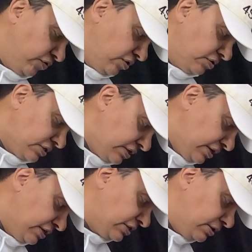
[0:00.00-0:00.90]
on to
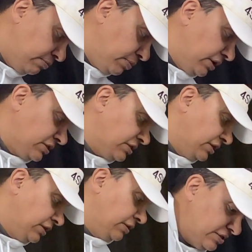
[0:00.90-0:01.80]
today's
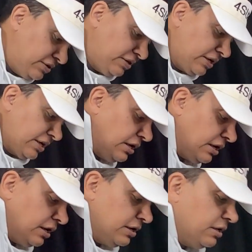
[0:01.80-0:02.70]
unboxing. So I
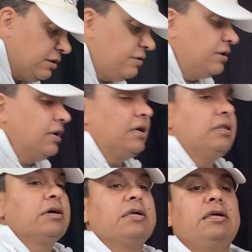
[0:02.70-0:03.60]
kind of got
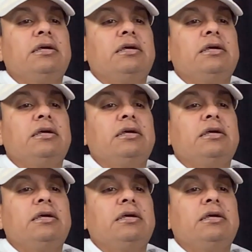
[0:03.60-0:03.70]
lucky.